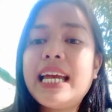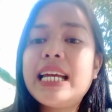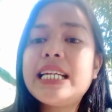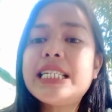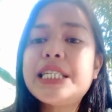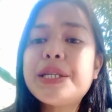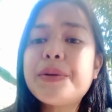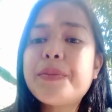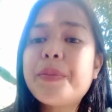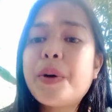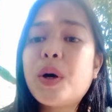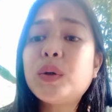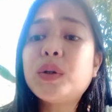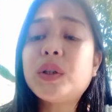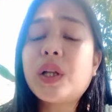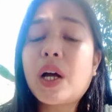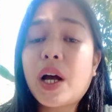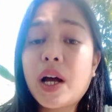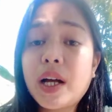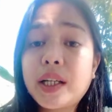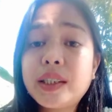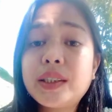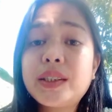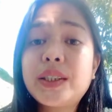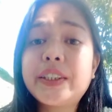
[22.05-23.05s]
is about
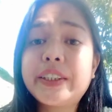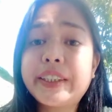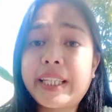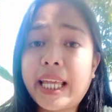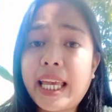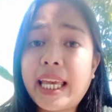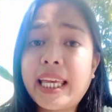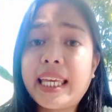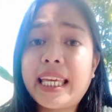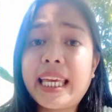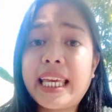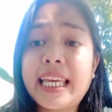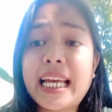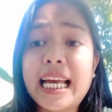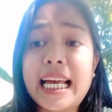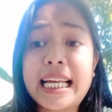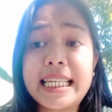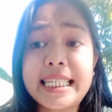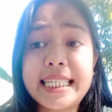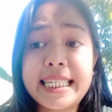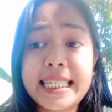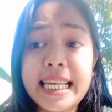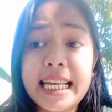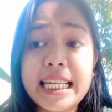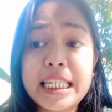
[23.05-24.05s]
undertaking
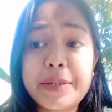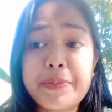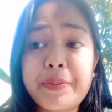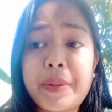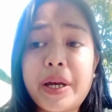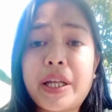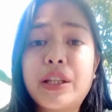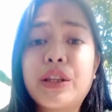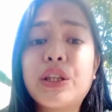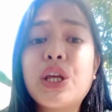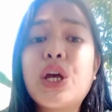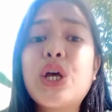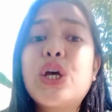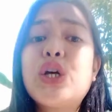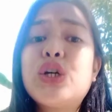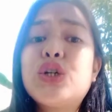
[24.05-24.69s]
assessment